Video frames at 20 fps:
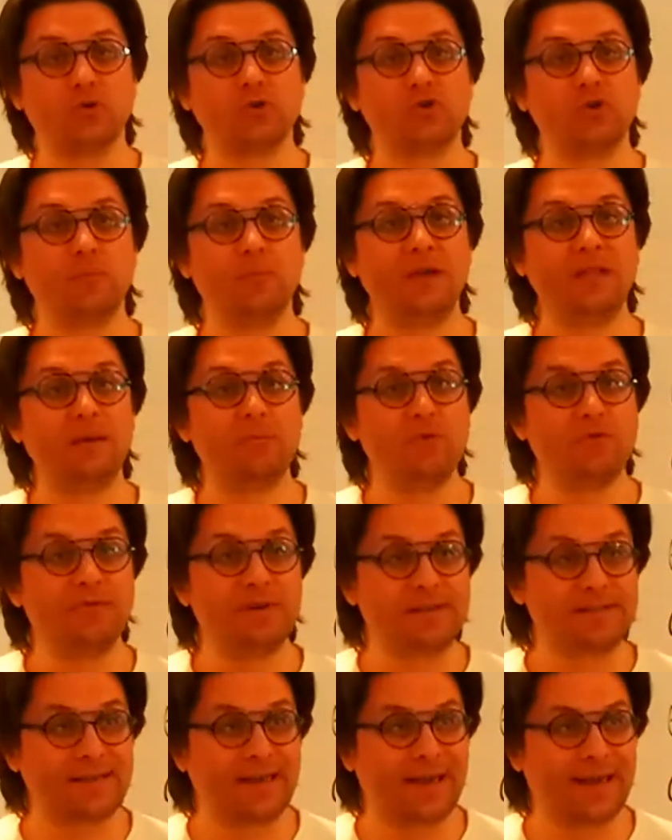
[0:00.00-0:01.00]
Jesus has
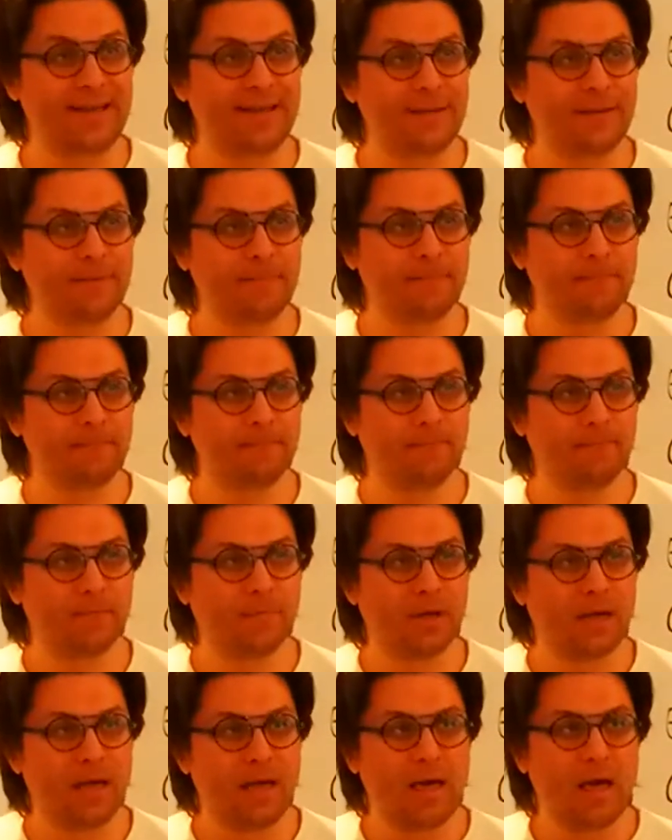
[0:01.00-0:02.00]
talked
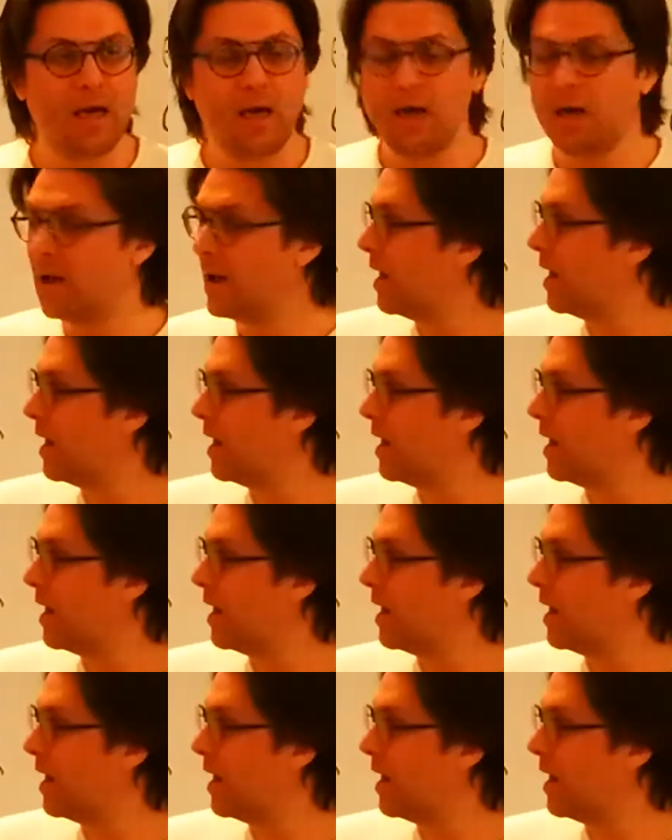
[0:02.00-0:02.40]
about the